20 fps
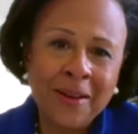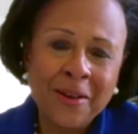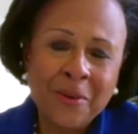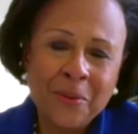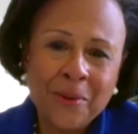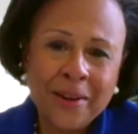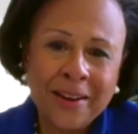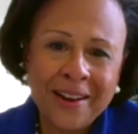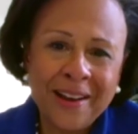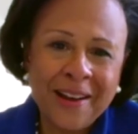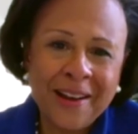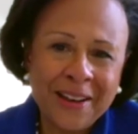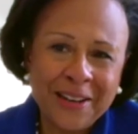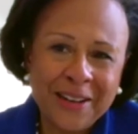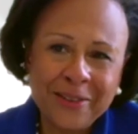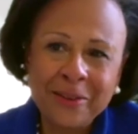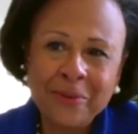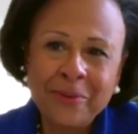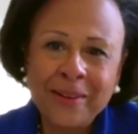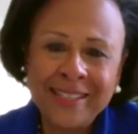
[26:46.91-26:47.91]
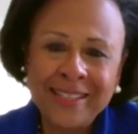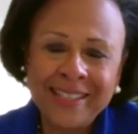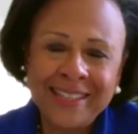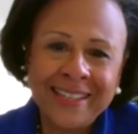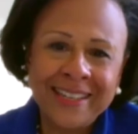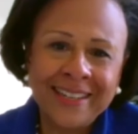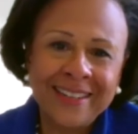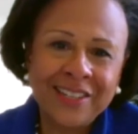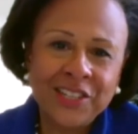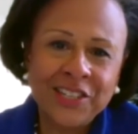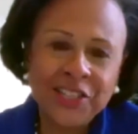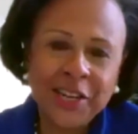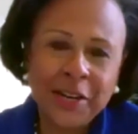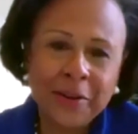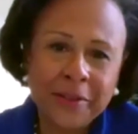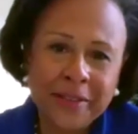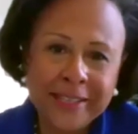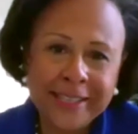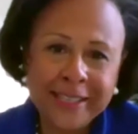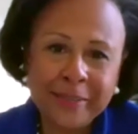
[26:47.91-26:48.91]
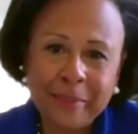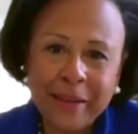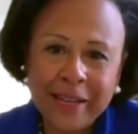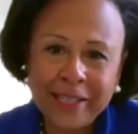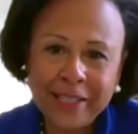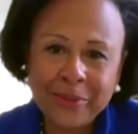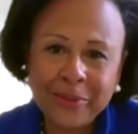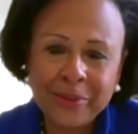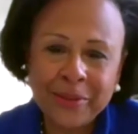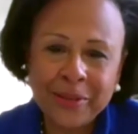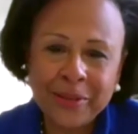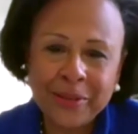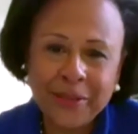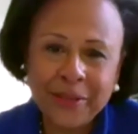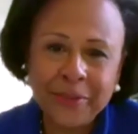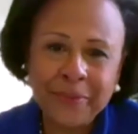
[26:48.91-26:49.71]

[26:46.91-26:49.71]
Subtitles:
what an honor it was to share this space with you.